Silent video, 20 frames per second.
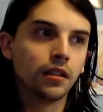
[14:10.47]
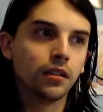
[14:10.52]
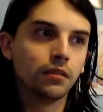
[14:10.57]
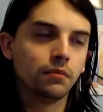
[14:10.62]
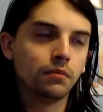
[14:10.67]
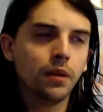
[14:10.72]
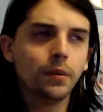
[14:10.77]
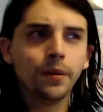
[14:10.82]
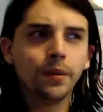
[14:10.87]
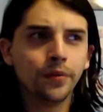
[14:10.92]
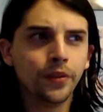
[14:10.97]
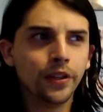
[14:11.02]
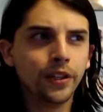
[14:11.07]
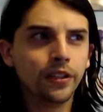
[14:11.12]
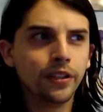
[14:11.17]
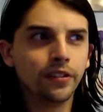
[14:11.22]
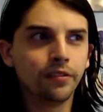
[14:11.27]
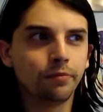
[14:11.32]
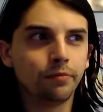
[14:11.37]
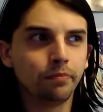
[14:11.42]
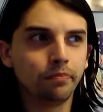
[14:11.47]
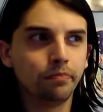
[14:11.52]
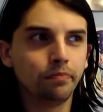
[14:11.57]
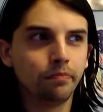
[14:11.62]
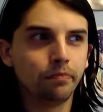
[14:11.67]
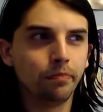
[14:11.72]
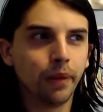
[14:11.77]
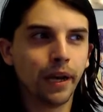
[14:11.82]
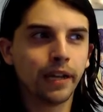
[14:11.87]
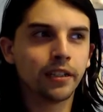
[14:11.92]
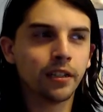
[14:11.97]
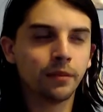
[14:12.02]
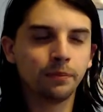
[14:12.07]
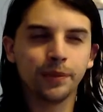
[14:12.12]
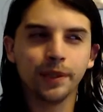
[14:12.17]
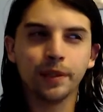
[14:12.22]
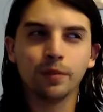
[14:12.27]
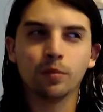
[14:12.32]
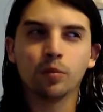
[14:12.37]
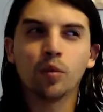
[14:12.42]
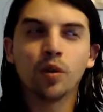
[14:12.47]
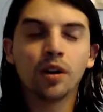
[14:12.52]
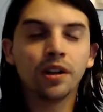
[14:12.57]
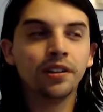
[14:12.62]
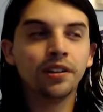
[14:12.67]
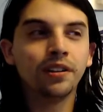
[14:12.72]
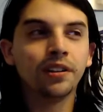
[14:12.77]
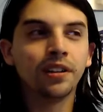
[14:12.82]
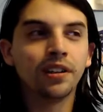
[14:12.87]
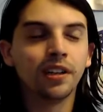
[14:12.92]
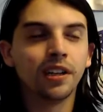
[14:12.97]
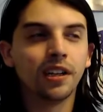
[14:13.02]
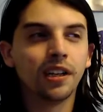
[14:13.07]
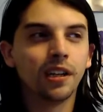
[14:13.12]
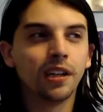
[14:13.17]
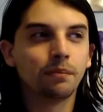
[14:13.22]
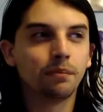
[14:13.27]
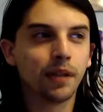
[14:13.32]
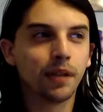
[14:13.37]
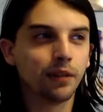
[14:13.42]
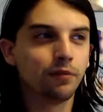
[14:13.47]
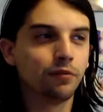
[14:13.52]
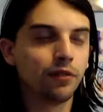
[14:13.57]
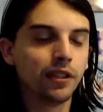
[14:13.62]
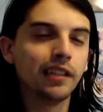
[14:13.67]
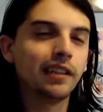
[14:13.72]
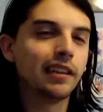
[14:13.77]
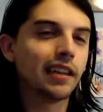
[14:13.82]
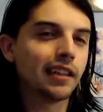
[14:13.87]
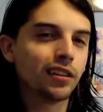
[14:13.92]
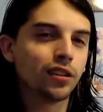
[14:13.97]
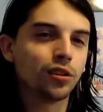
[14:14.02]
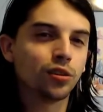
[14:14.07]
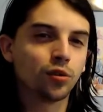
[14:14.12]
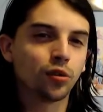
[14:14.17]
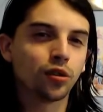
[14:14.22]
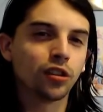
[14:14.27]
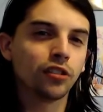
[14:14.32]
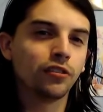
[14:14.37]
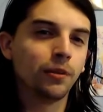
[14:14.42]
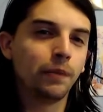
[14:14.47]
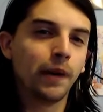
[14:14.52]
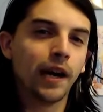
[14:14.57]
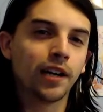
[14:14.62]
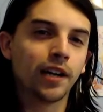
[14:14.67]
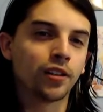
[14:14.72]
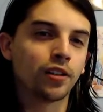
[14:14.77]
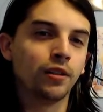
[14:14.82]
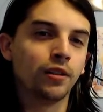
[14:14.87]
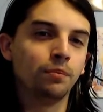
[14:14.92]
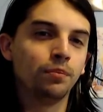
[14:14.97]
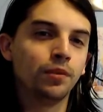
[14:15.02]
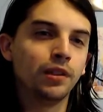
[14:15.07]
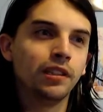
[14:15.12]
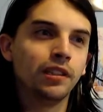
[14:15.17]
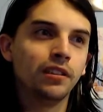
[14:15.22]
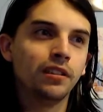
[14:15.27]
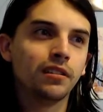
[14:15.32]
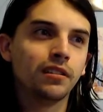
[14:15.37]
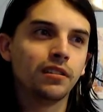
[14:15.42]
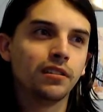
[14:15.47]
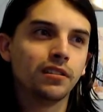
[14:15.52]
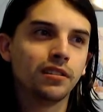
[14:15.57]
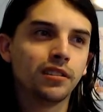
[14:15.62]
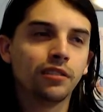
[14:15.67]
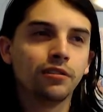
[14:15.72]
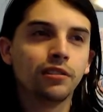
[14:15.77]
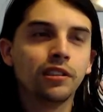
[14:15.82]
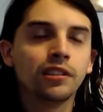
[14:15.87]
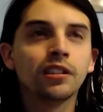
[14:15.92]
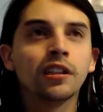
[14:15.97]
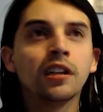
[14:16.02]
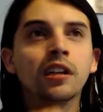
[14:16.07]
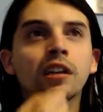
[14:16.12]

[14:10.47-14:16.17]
Maybe I have to give Bad Company 1, but I really like the story of the Bad Company series.